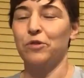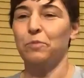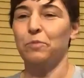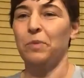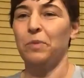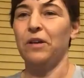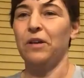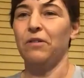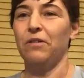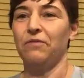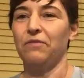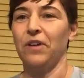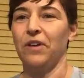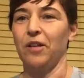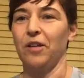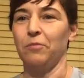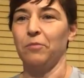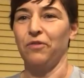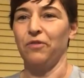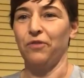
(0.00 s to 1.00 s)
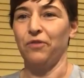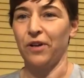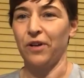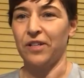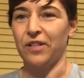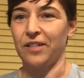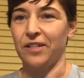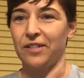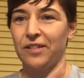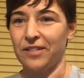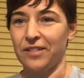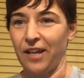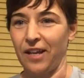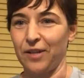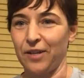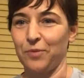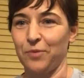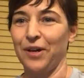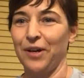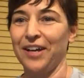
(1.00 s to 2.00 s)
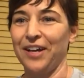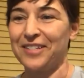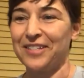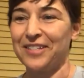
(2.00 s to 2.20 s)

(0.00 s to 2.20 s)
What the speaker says: beer available for us at the second.